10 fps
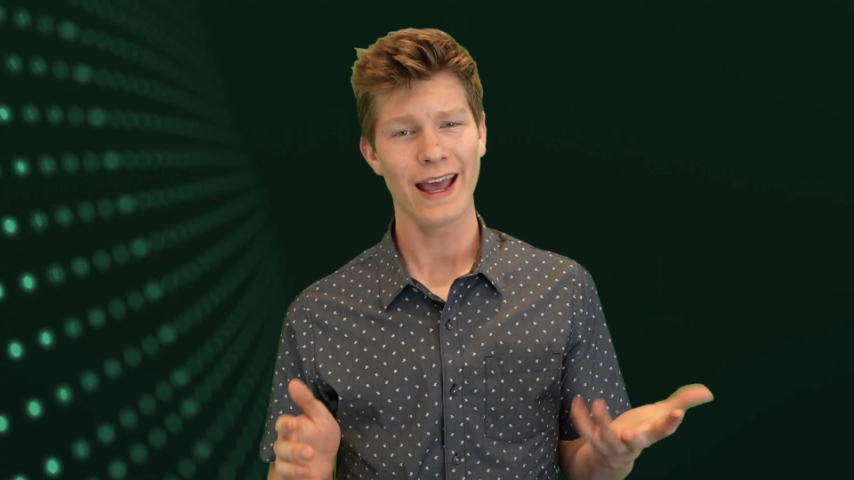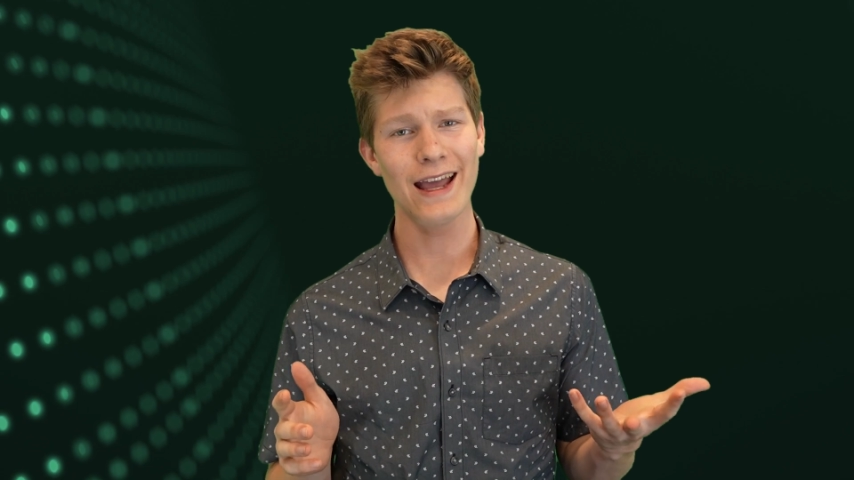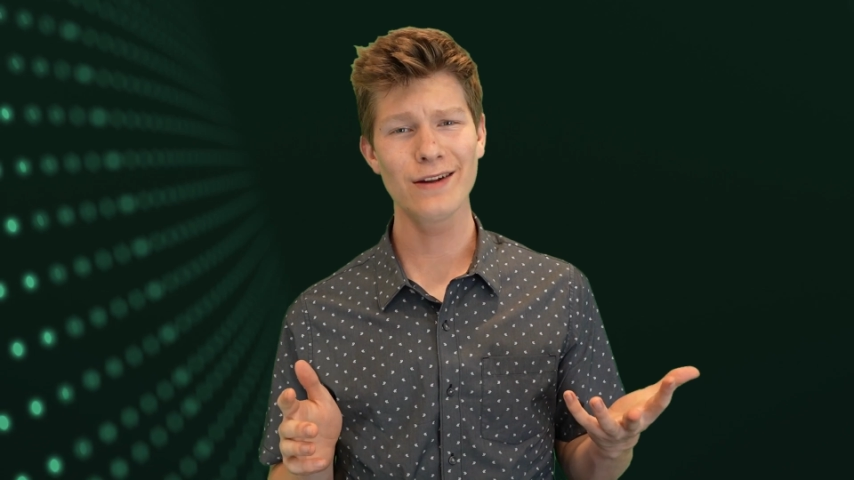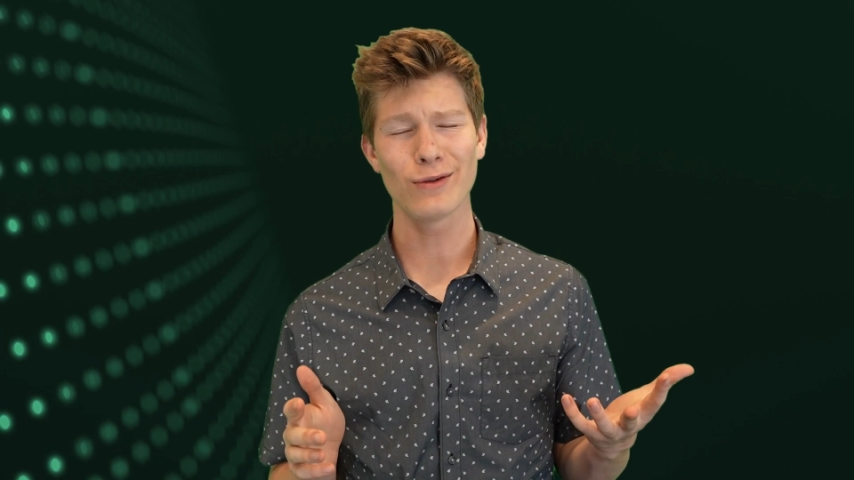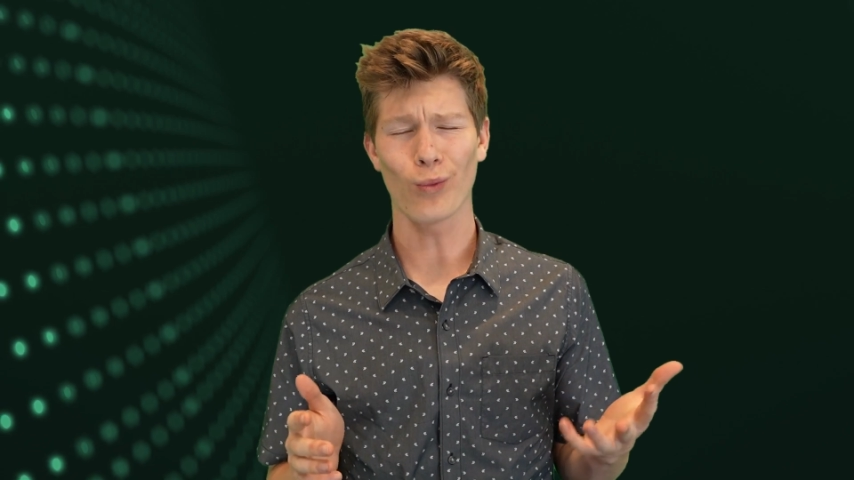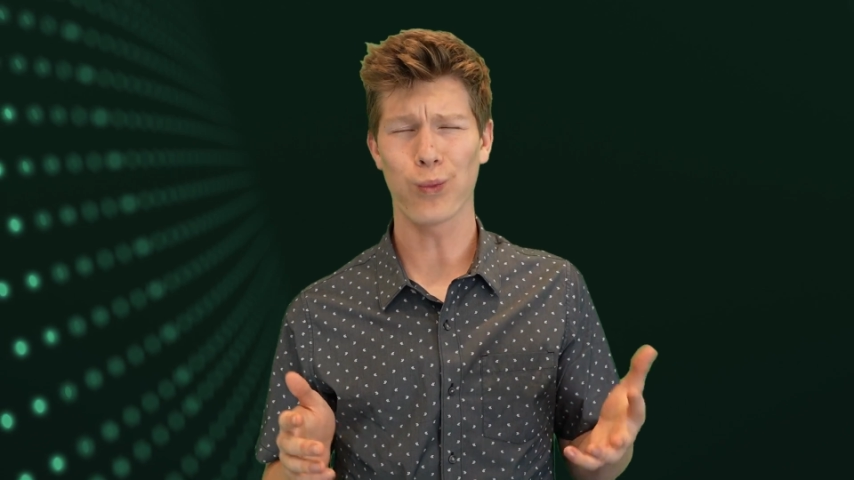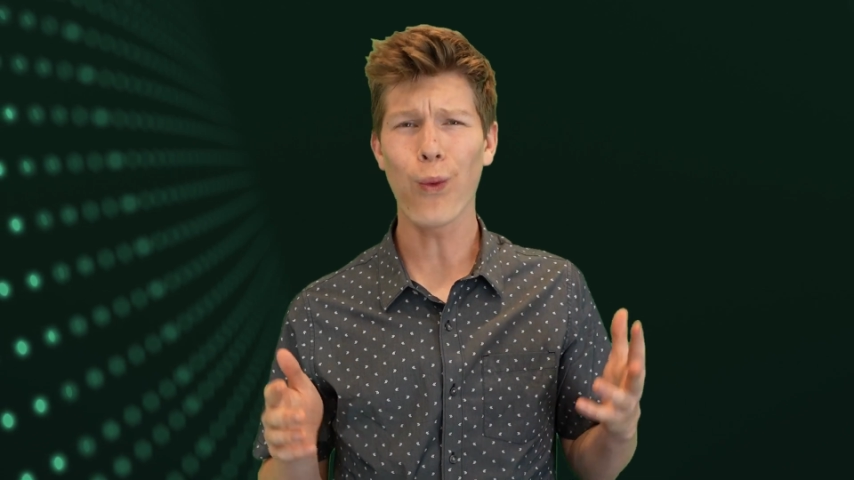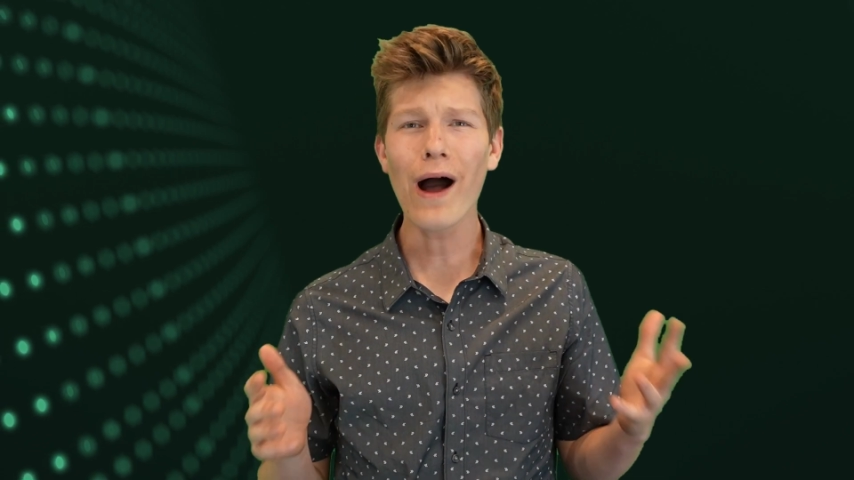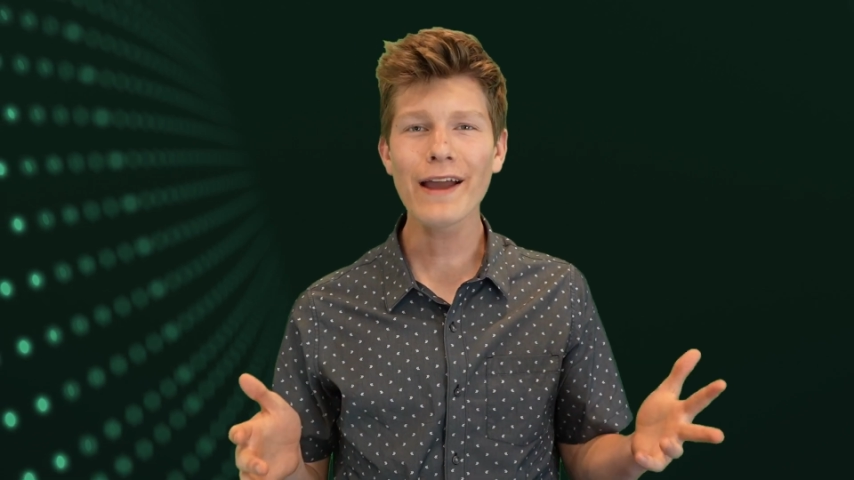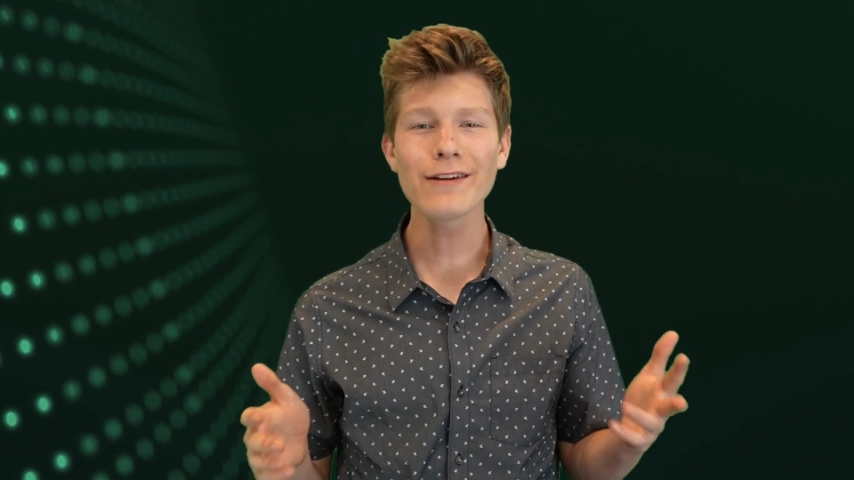And
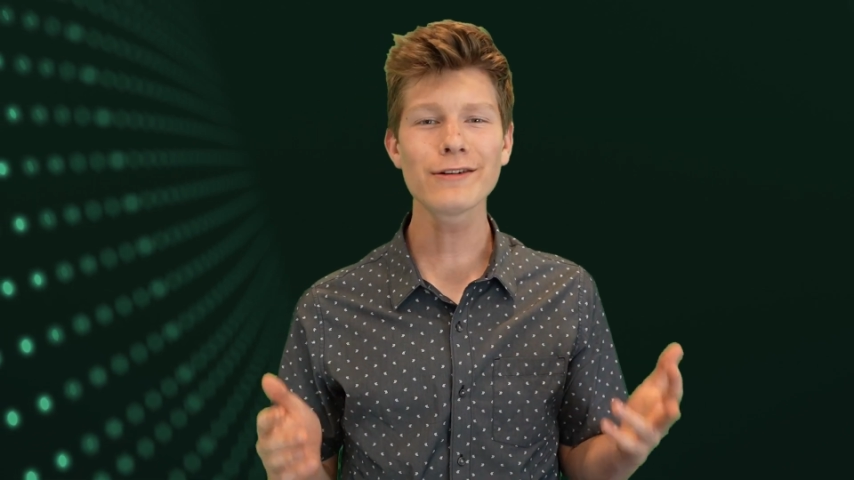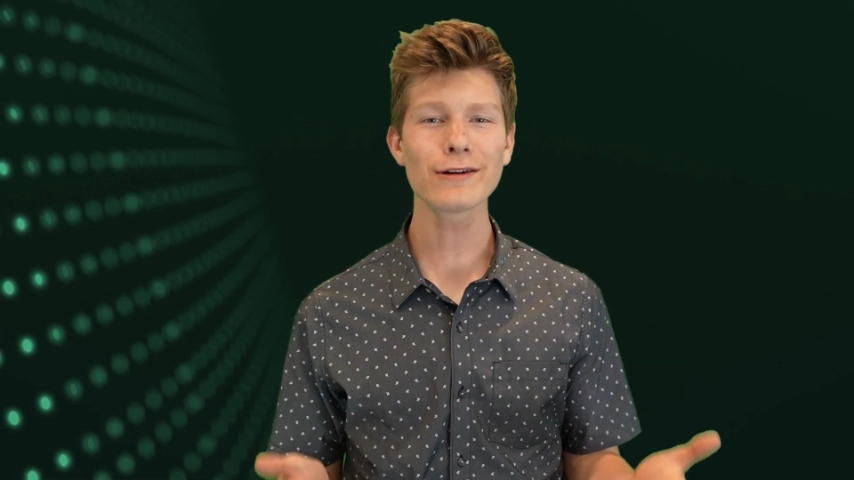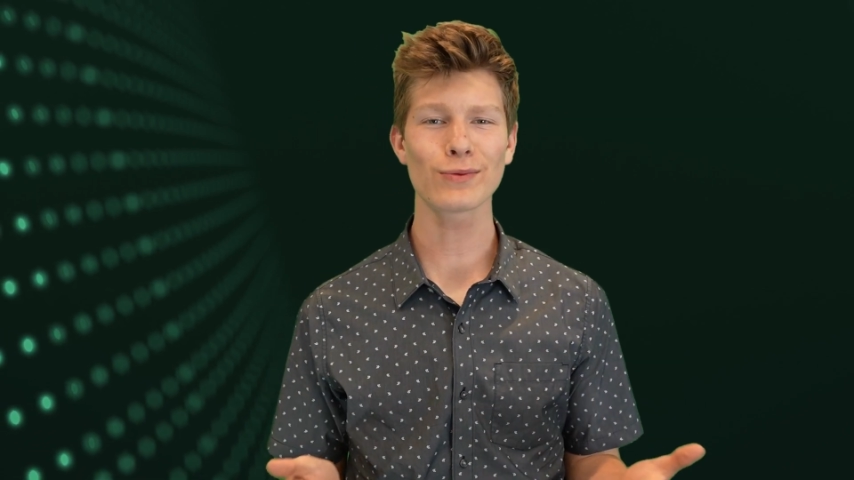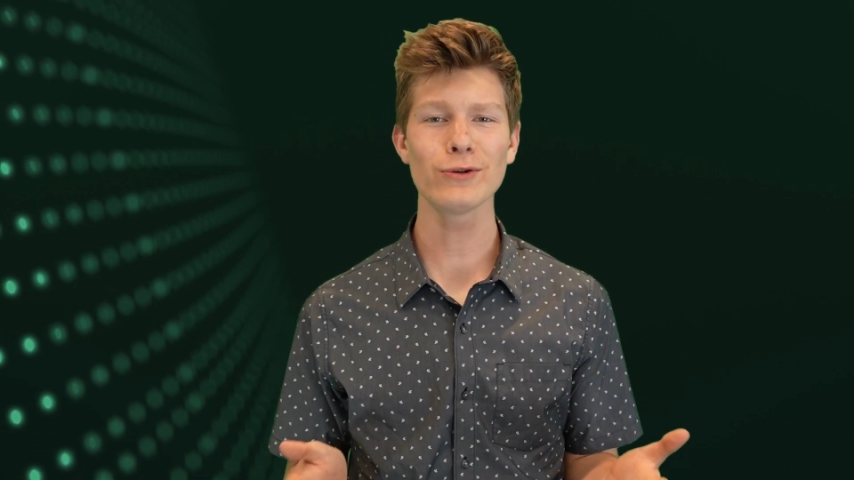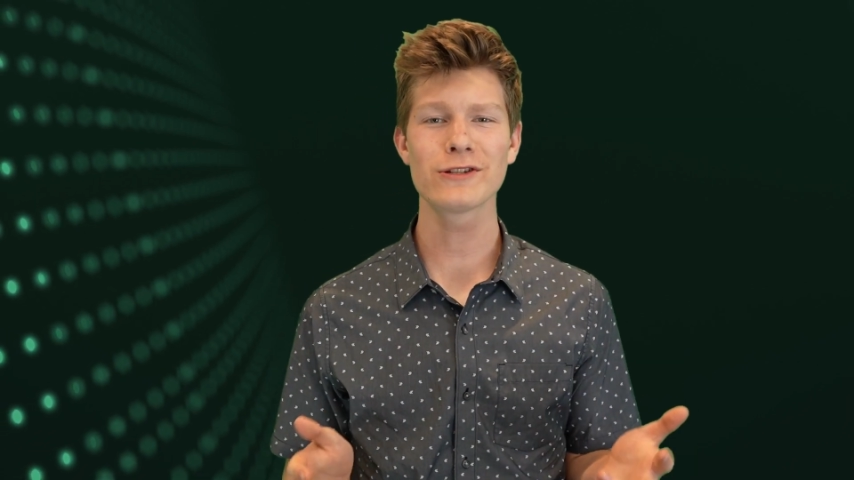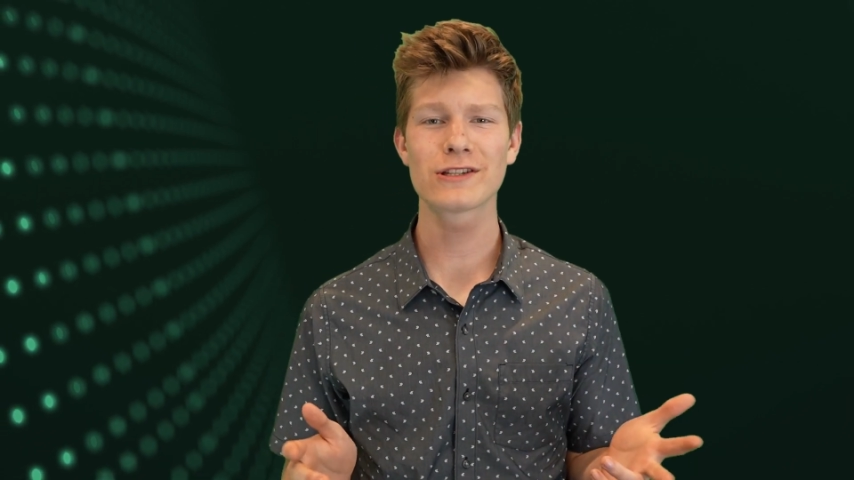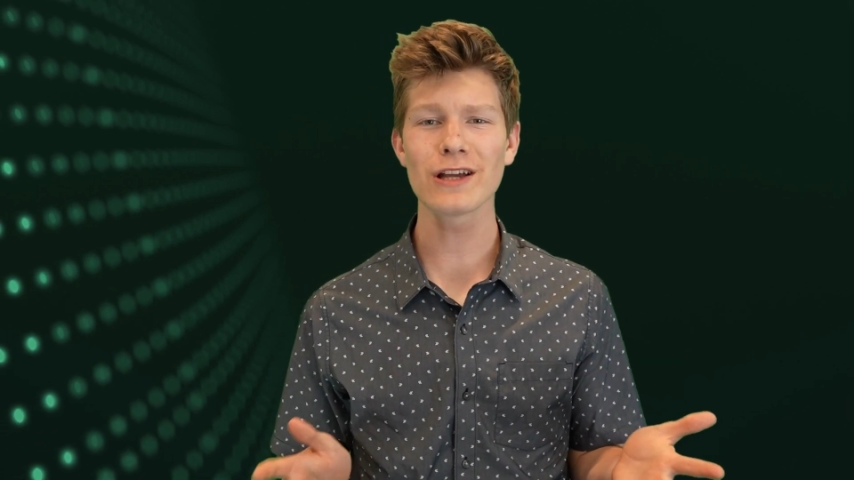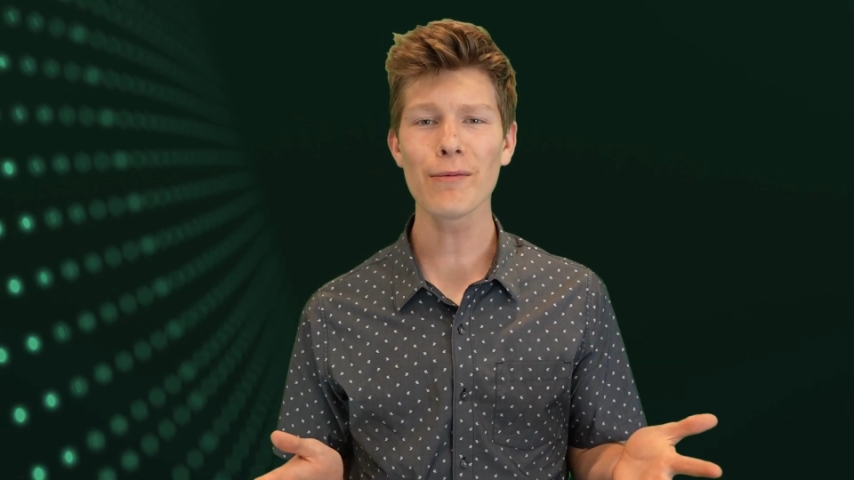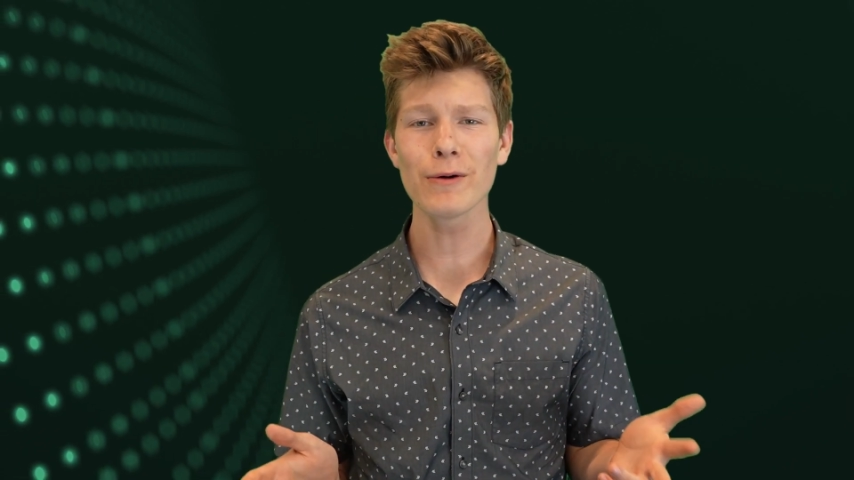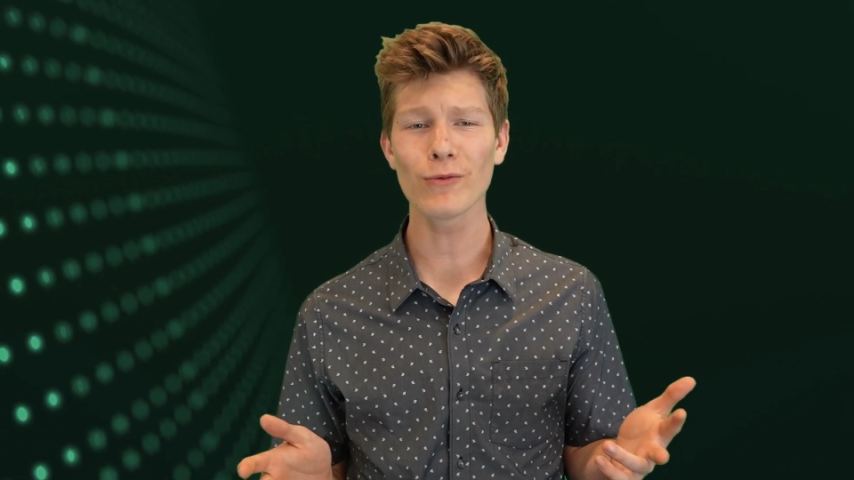why on earth would
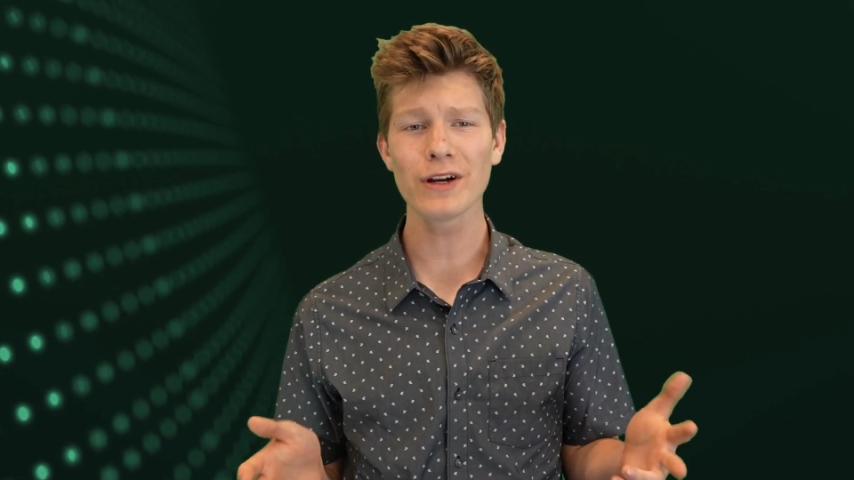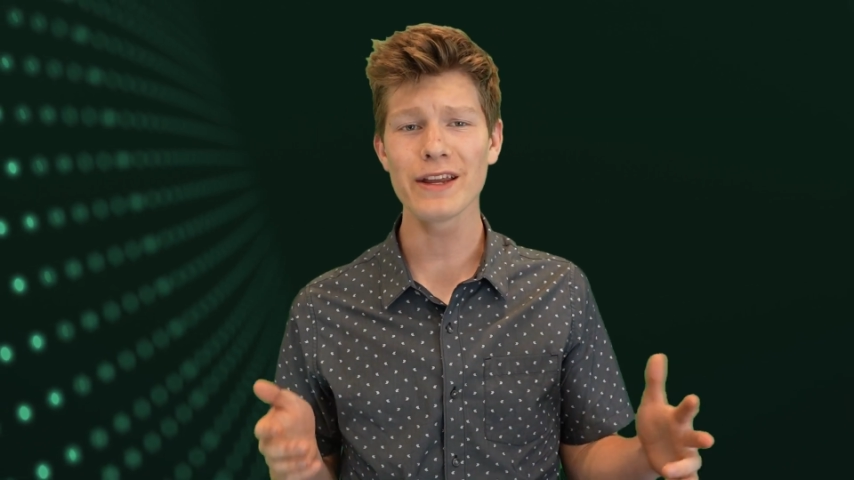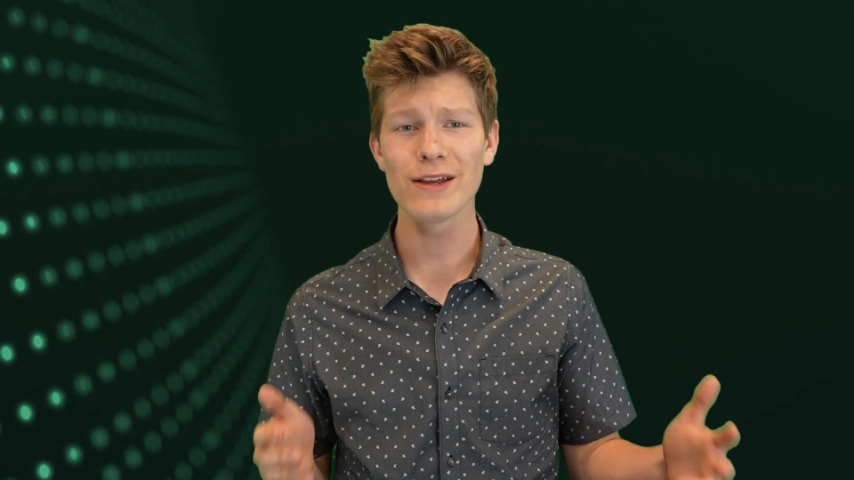someone want to